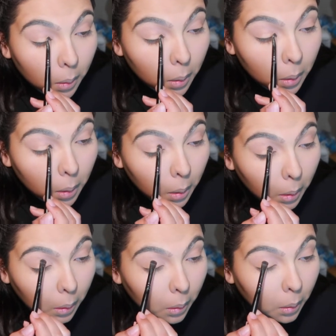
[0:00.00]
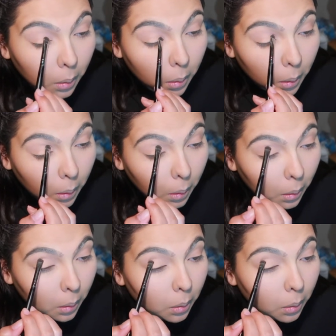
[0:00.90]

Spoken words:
(no one is talking)